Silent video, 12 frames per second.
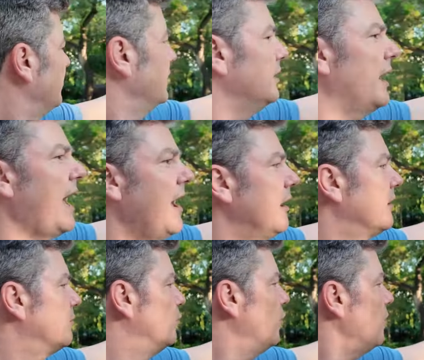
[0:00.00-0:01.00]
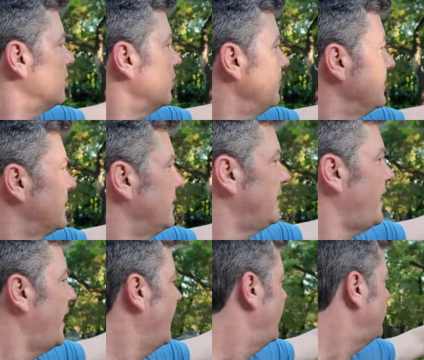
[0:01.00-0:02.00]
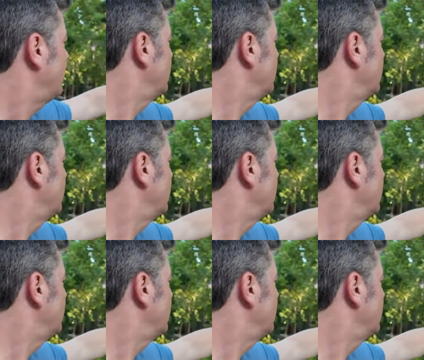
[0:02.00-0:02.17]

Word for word: going to walk over to there